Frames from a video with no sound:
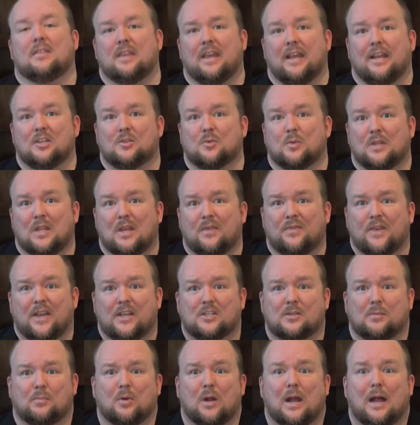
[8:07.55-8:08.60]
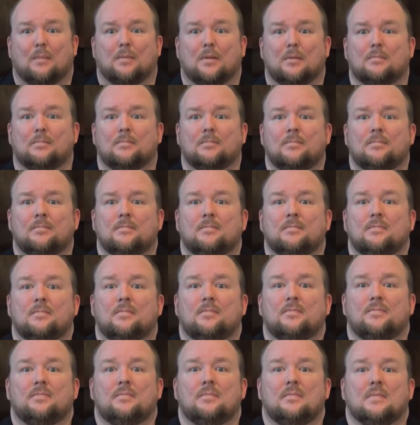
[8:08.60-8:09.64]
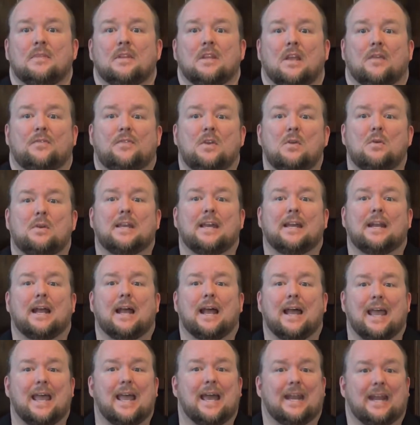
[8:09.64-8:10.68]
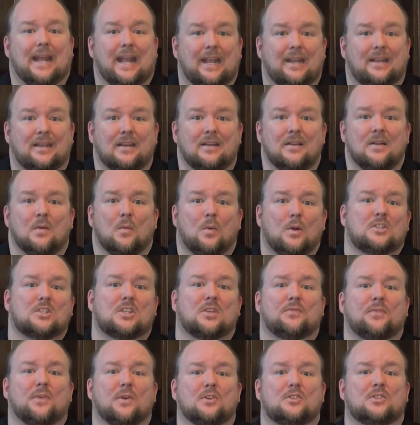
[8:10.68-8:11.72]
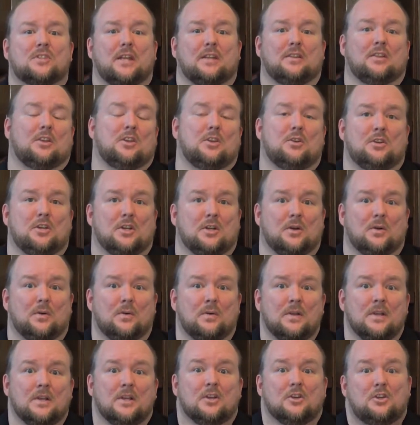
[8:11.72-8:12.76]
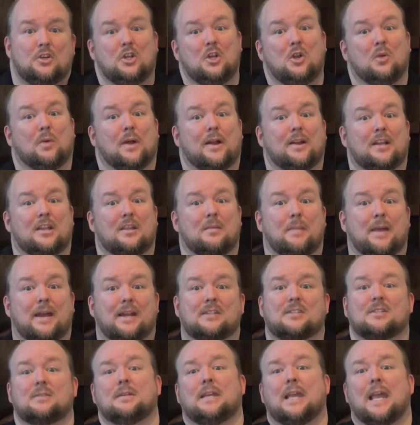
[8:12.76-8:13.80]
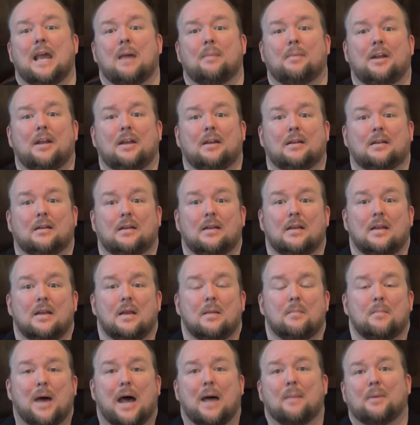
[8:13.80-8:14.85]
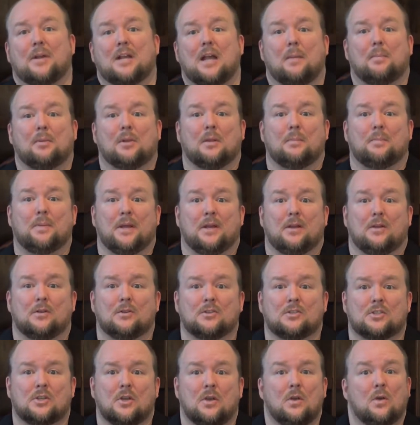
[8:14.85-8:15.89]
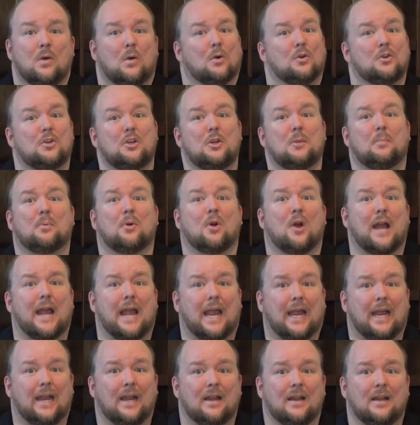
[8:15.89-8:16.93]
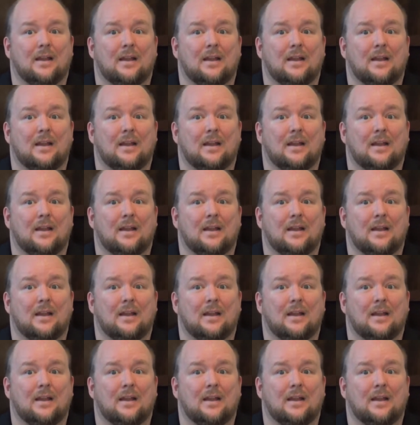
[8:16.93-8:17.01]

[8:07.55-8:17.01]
things when they face a problem? If you get a headache, what's the first thing that you do? Do you run to the medicine cabinet and pop a couple of pills, or do you pray?